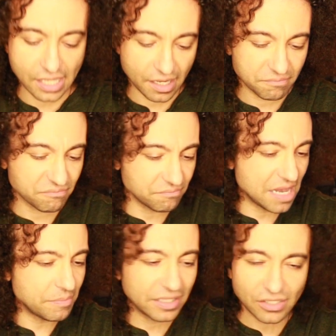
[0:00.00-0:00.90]
Uh,
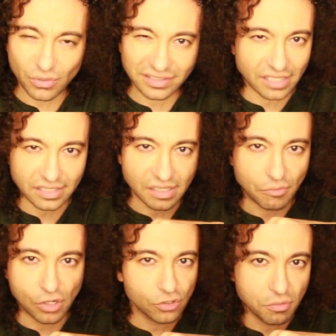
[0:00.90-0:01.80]
maybe this one has got
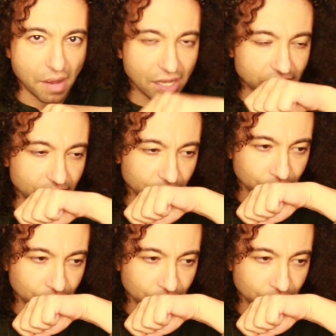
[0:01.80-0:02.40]
some oak moss